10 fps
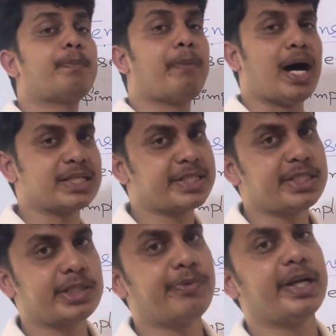past
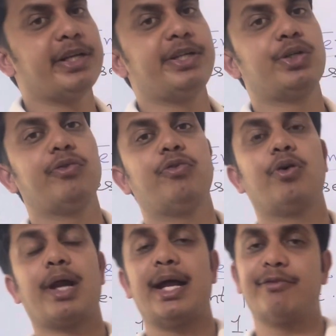is divided into
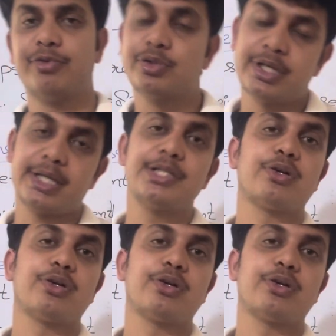4, and future is